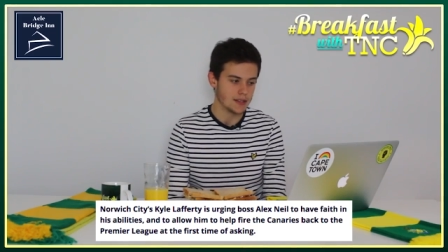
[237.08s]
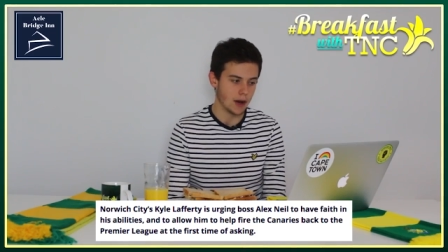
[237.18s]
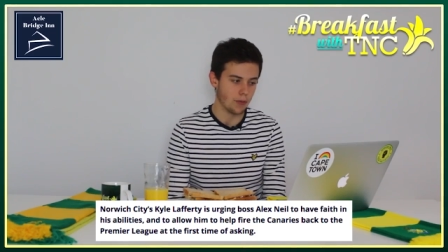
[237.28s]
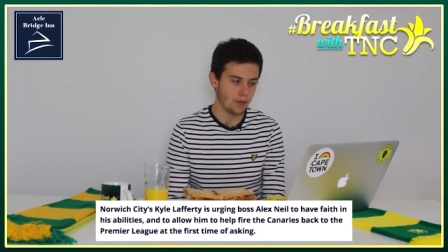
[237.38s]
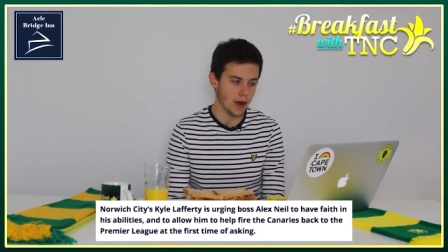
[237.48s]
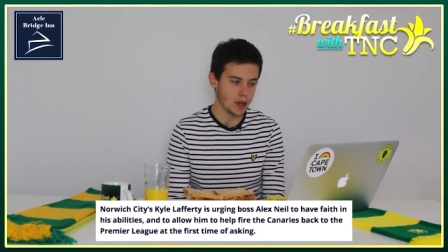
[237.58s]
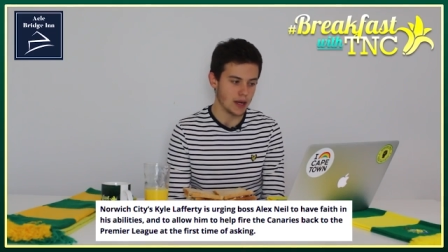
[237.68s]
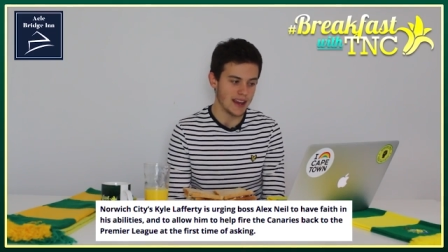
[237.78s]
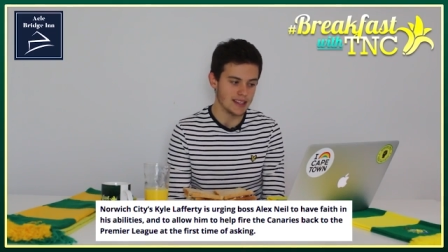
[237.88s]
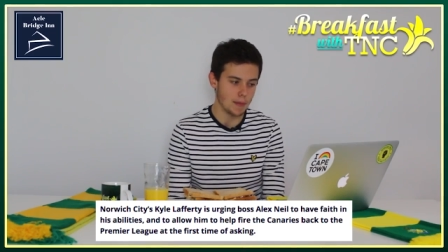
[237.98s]
to have faith
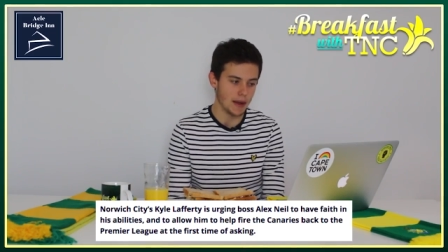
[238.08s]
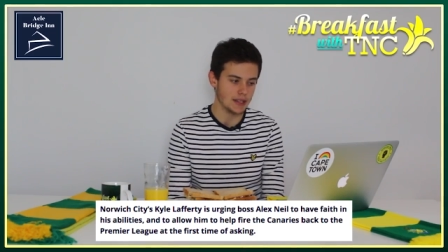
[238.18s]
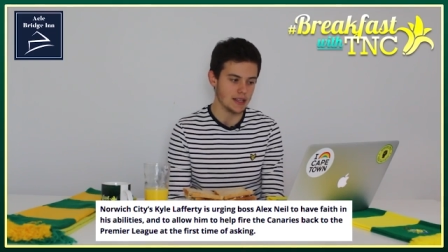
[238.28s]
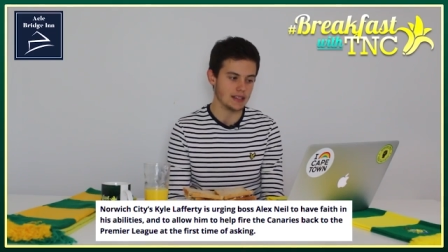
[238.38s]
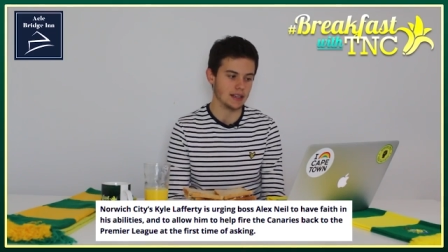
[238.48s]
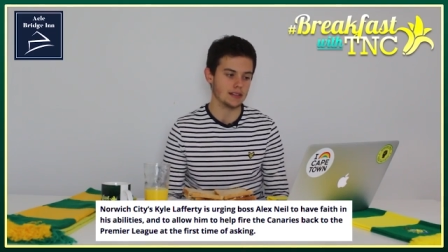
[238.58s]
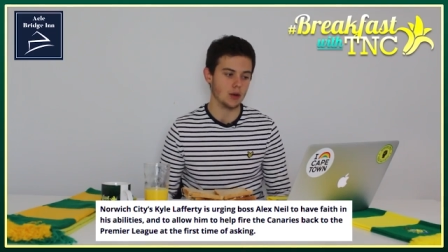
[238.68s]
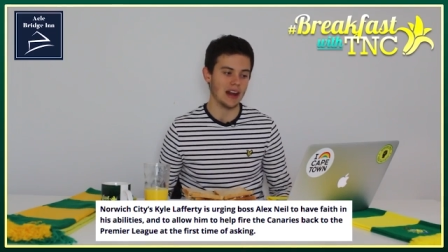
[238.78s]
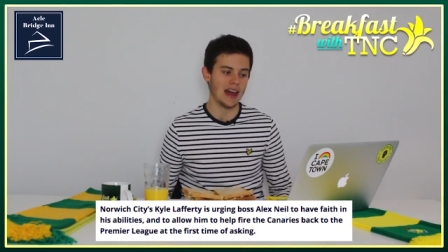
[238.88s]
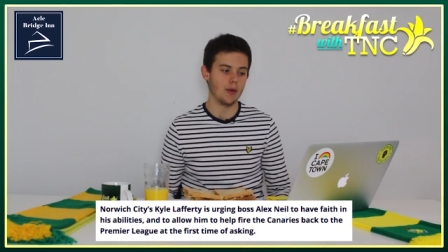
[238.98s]
in his abilities and
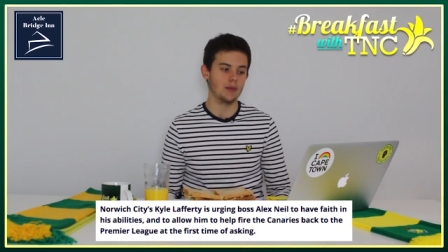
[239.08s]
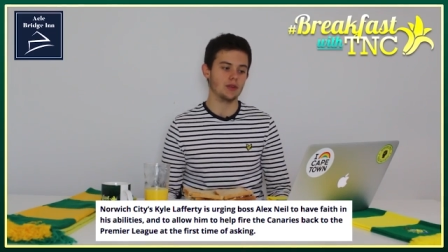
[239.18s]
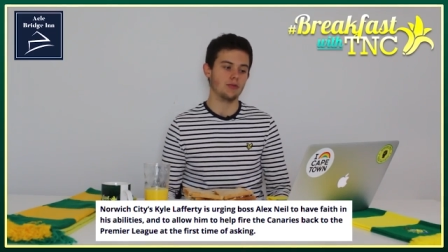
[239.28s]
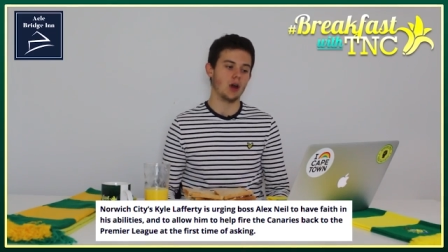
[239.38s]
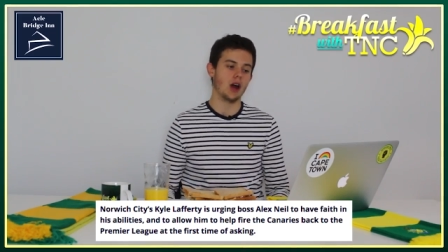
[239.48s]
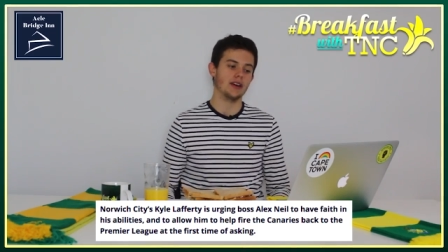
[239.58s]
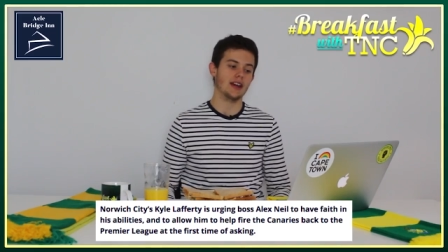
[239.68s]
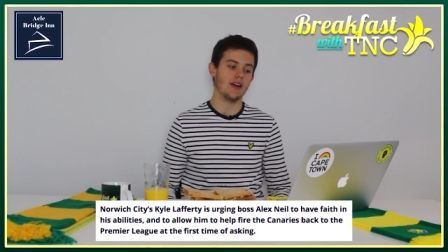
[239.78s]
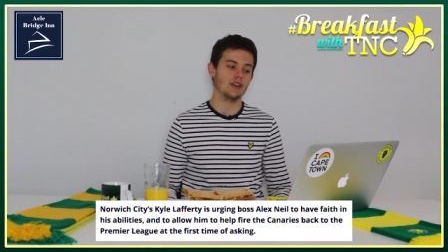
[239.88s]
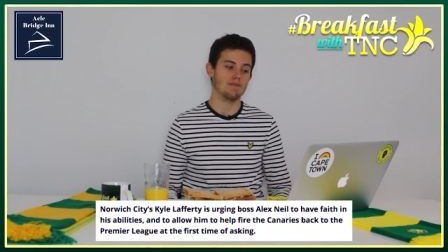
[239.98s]
to allow him to fire the
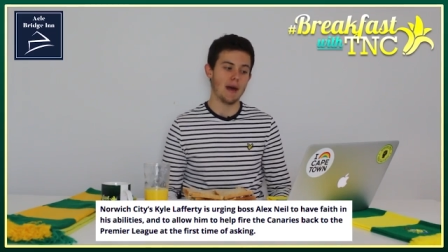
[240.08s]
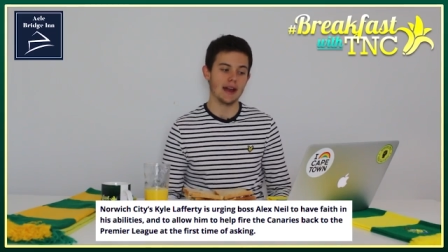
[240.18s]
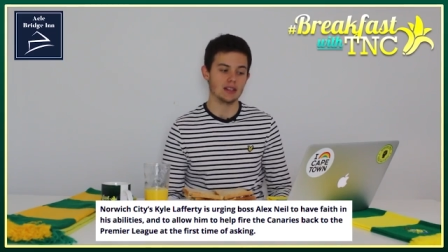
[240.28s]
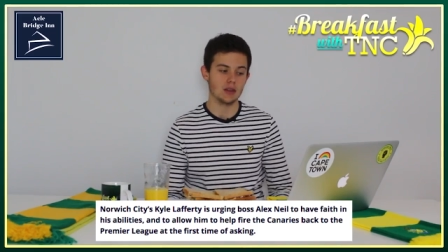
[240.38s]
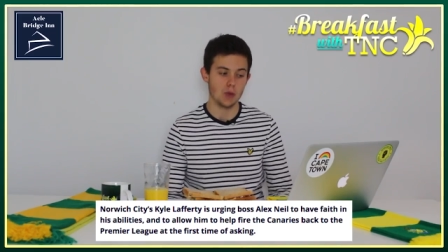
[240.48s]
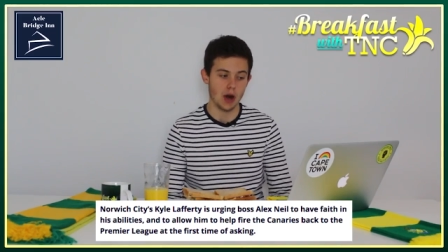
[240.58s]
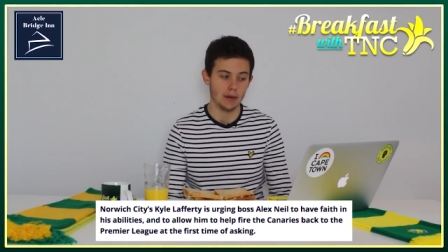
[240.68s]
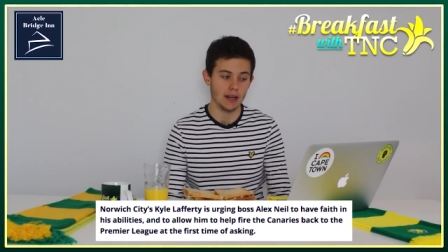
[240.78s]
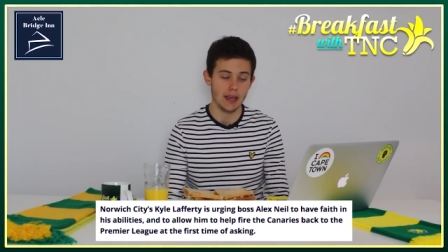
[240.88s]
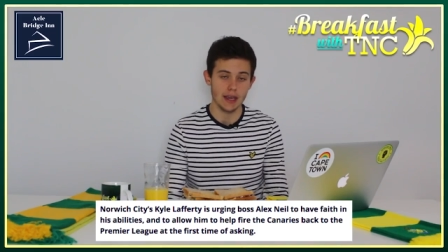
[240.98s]
Canaries back to the
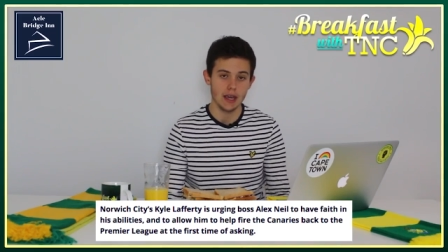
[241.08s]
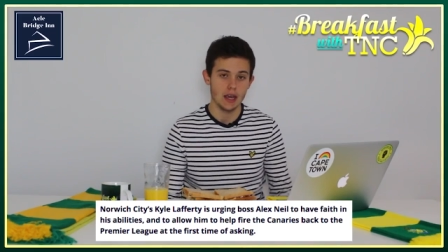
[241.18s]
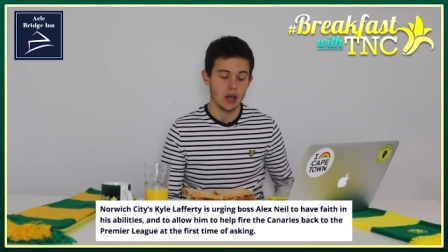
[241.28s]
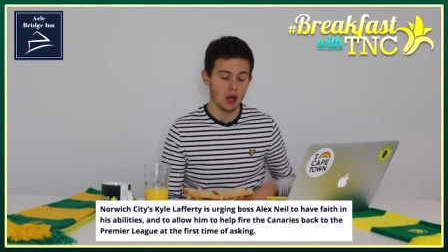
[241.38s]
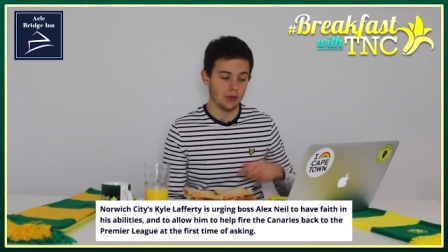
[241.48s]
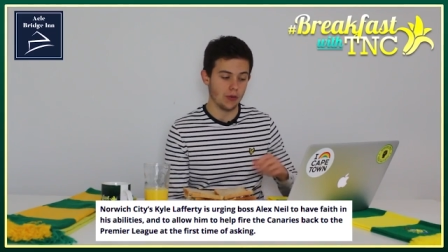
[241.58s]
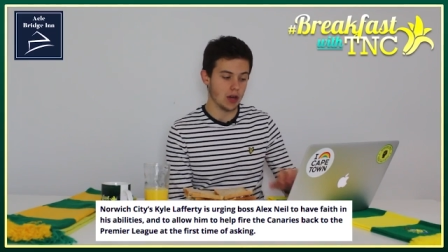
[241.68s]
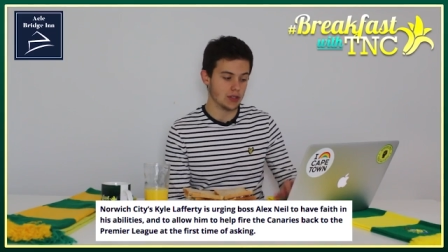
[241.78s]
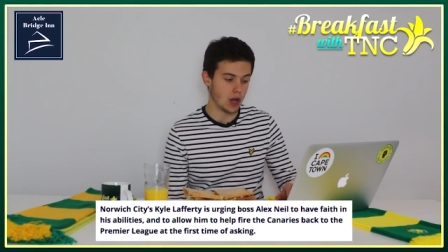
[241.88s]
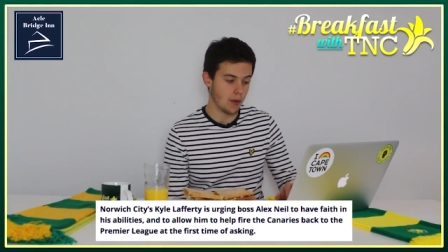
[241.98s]
Premier League at the
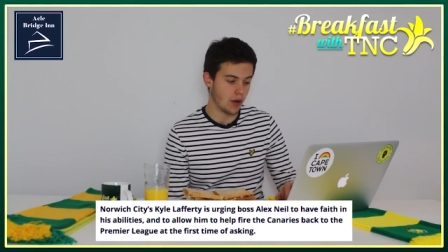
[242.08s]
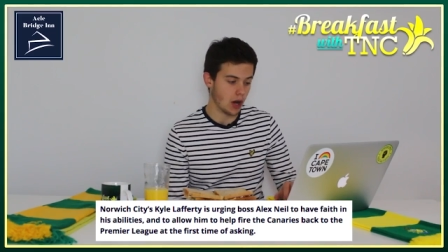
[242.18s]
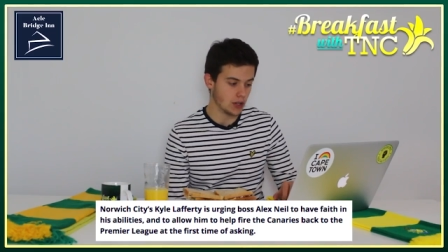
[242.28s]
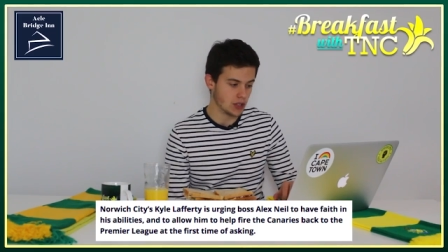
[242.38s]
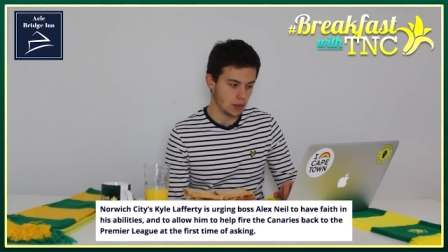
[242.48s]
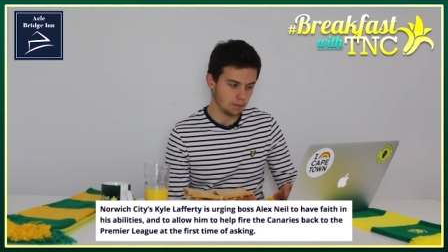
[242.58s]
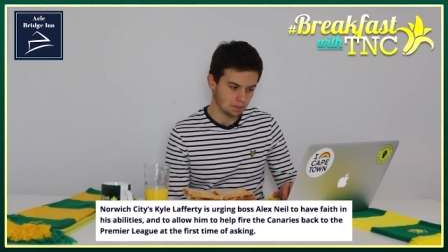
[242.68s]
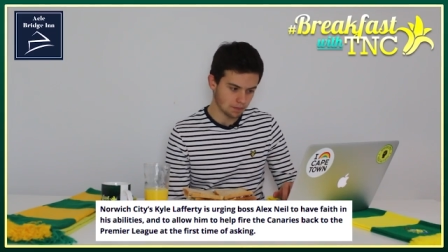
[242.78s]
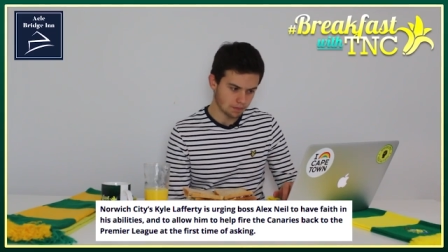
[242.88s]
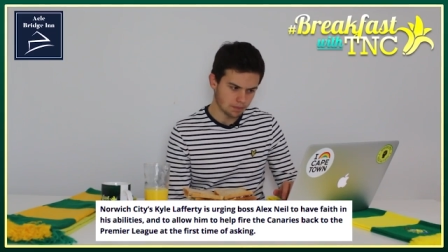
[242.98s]
first time of asking.
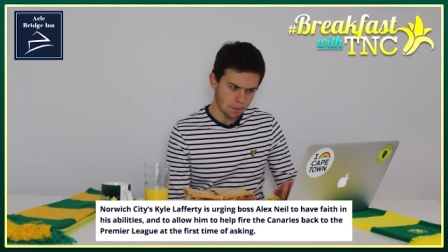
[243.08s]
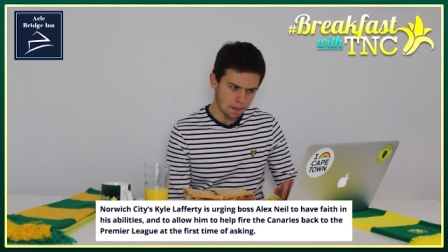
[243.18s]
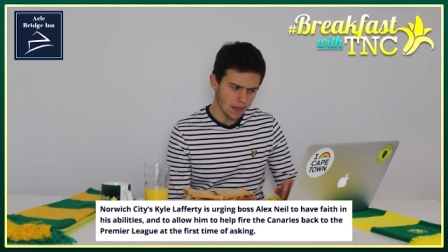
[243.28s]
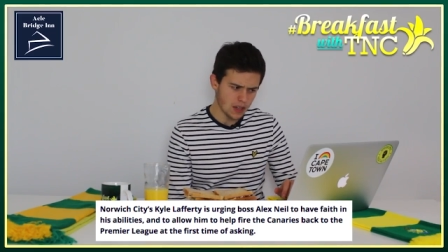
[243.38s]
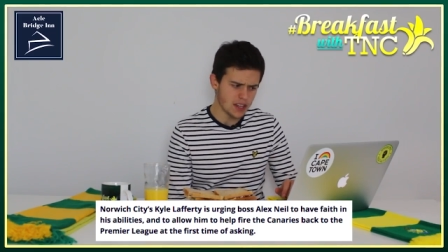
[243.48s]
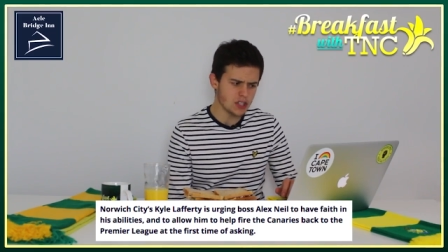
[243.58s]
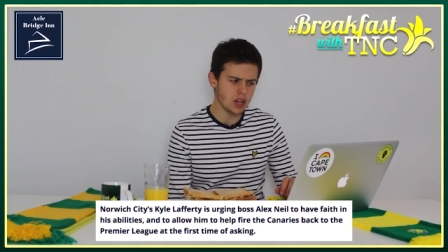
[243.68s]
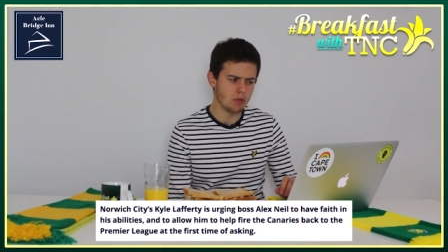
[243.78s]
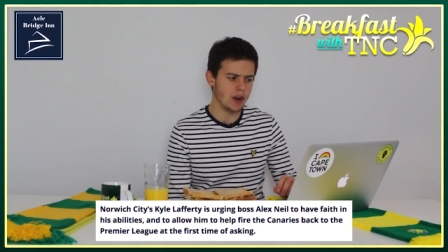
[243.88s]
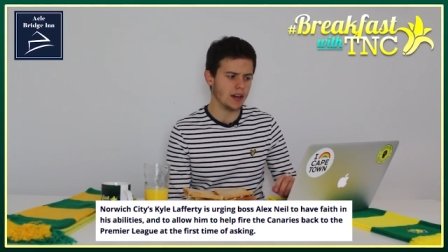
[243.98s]
It's
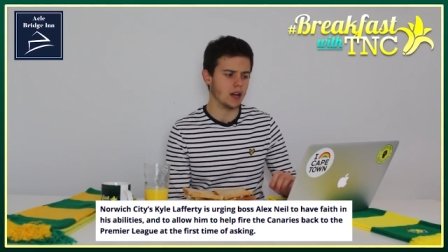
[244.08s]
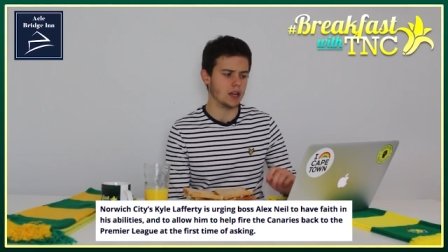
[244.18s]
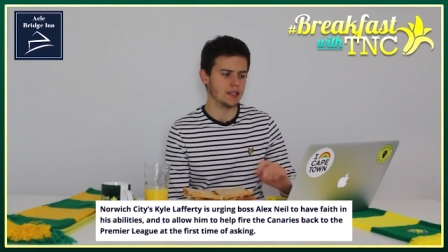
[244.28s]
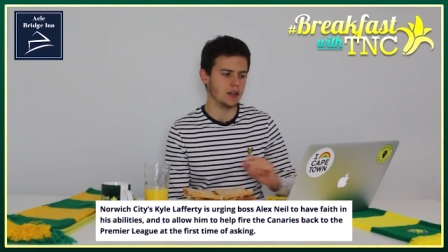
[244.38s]
actually a really nice